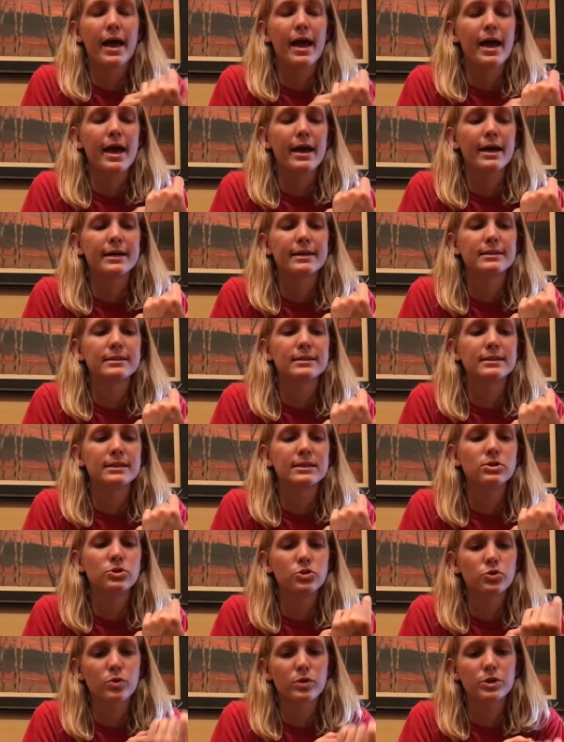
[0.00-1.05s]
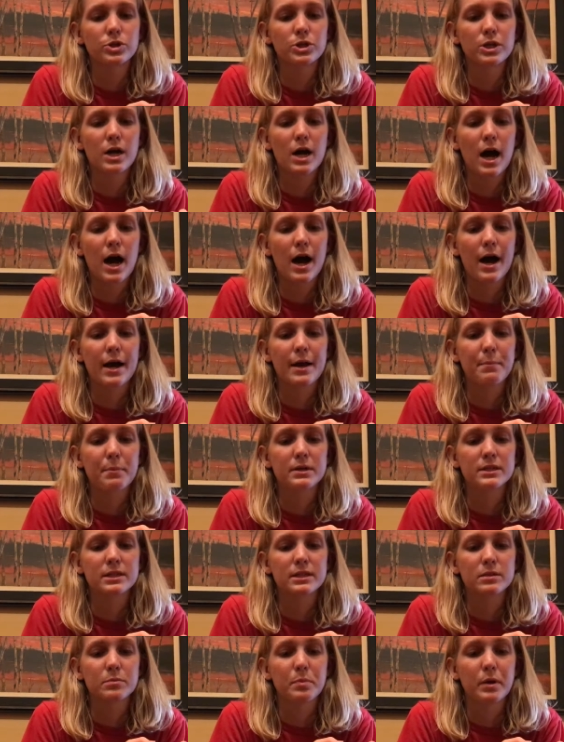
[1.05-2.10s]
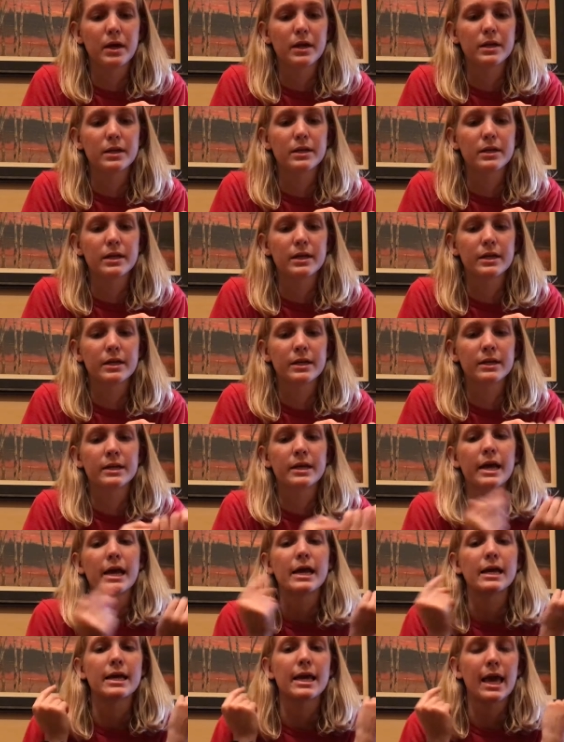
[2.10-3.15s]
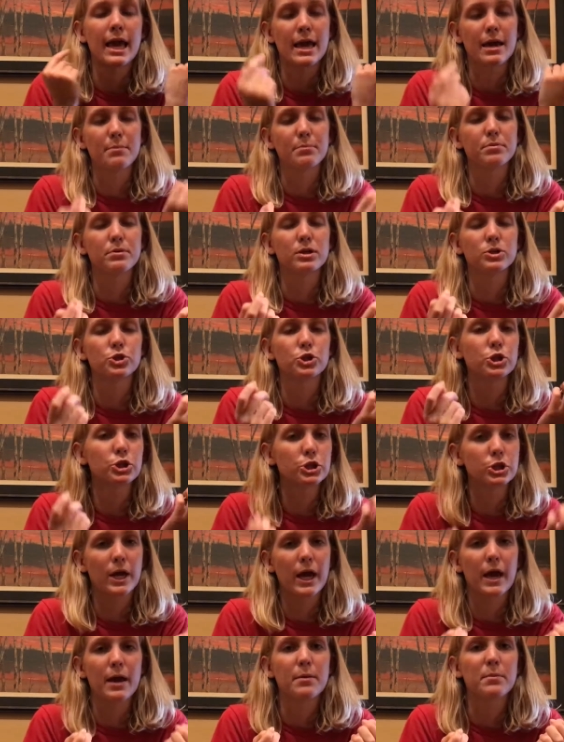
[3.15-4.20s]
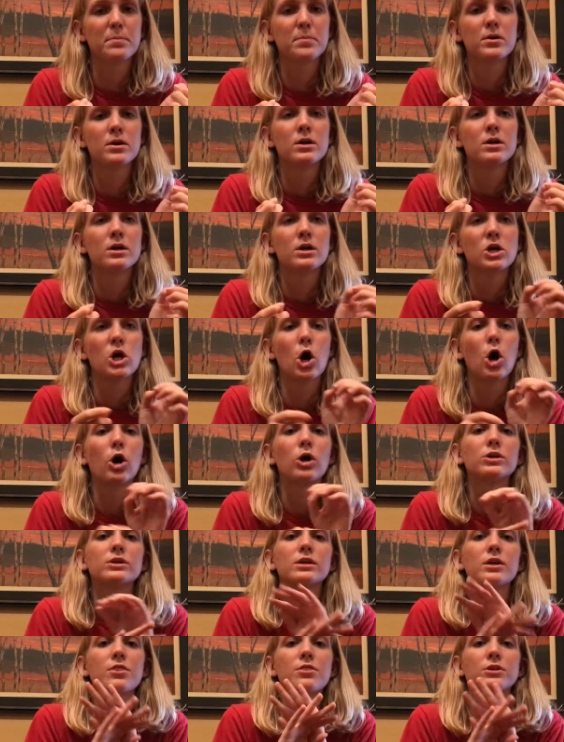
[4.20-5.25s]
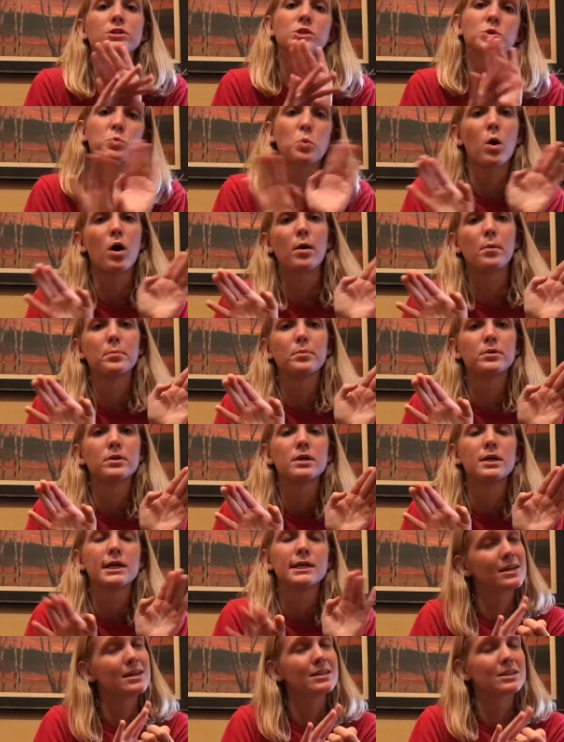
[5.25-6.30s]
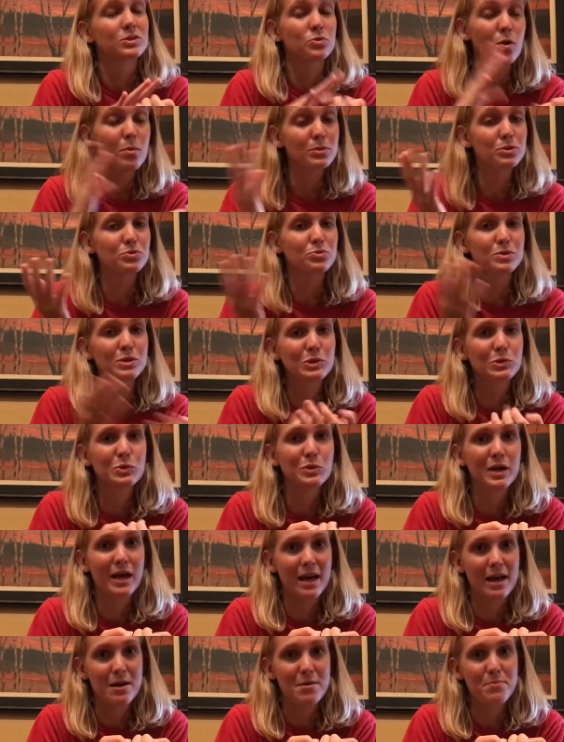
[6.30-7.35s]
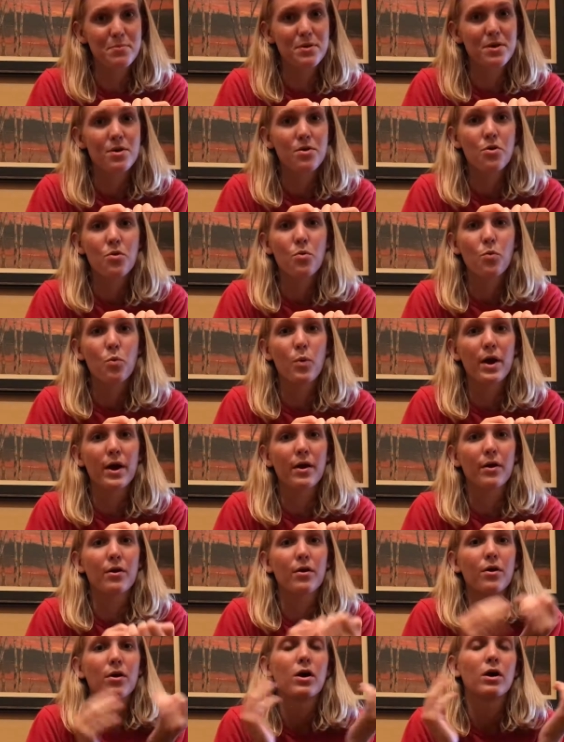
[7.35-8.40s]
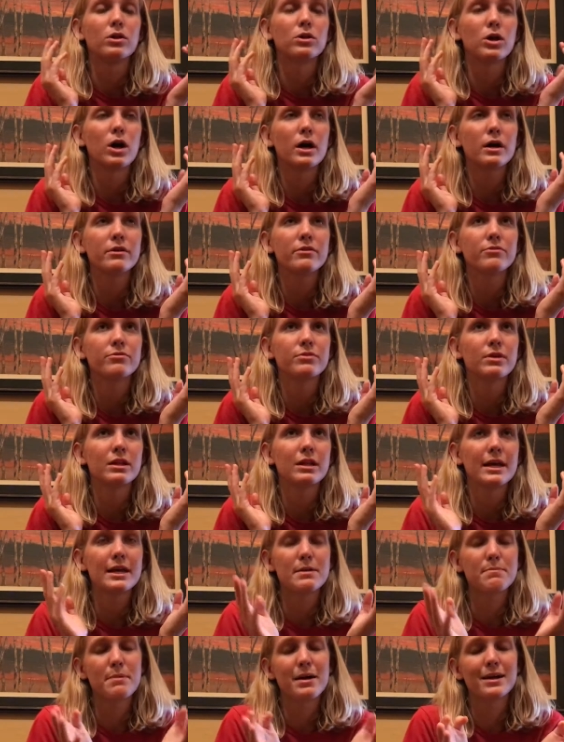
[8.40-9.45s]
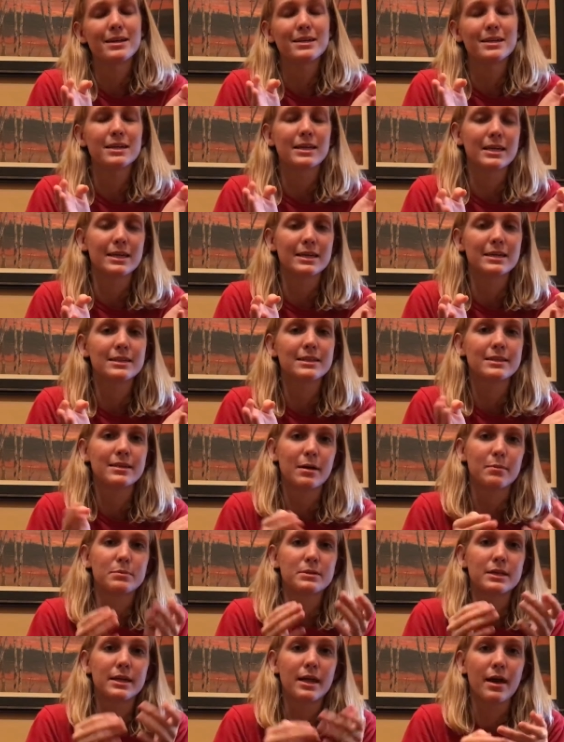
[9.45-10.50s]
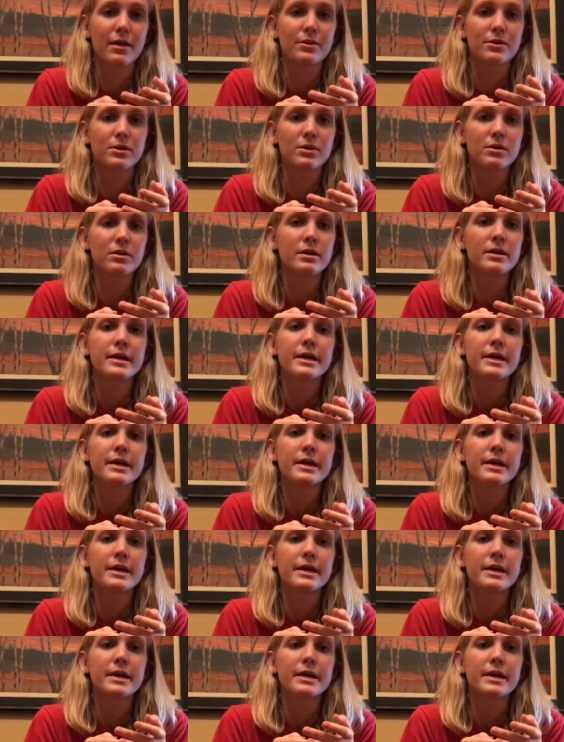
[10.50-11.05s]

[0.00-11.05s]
And in Georgia I participated in a camp, a church camp called The Swamp. The Swamp was a really cool camp where a lot of like-minded kids come together.